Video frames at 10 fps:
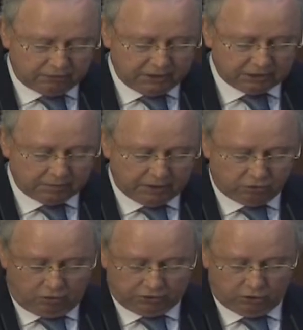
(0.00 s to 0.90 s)
advancement
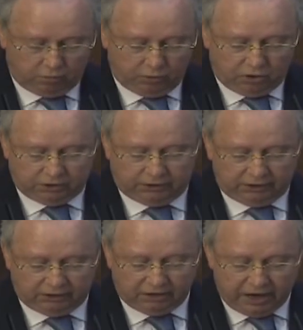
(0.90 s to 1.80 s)
also brought
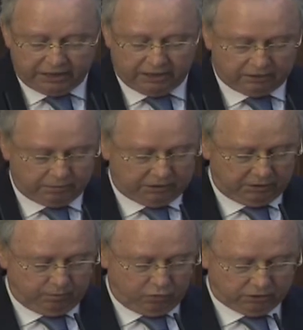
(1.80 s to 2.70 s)
indirect but
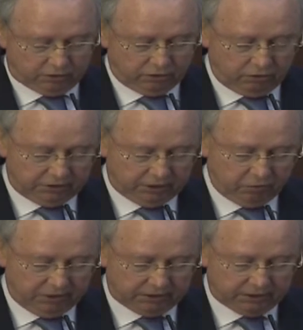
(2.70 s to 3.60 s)
important
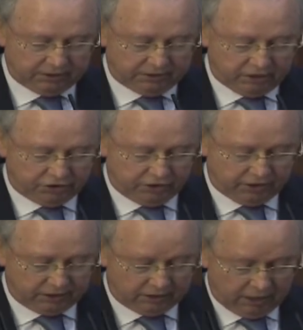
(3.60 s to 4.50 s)
consequences, such
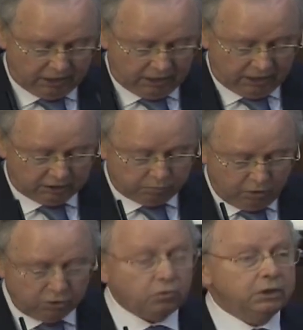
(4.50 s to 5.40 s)
as a
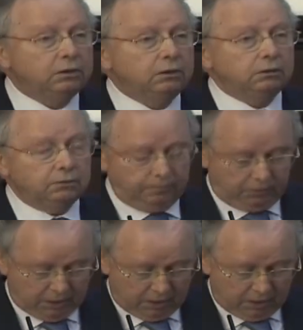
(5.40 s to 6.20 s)
smaller world